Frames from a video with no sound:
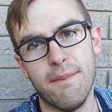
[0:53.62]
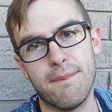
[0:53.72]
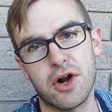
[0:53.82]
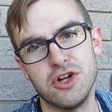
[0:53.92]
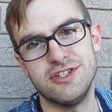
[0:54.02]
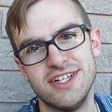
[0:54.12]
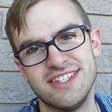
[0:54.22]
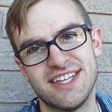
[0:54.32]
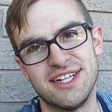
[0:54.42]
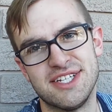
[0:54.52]

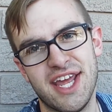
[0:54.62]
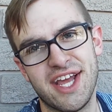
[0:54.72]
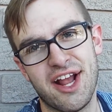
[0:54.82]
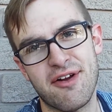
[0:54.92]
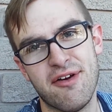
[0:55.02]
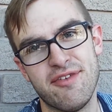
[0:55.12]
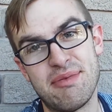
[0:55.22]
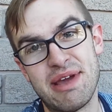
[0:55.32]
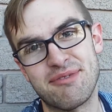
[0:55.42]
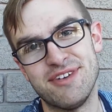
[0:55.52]
purchase and take care of and
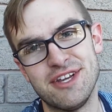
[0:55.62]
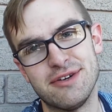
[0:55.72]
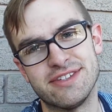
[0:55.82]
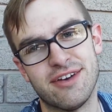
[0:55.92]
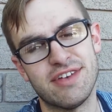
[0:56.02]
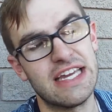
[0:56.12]
make videos of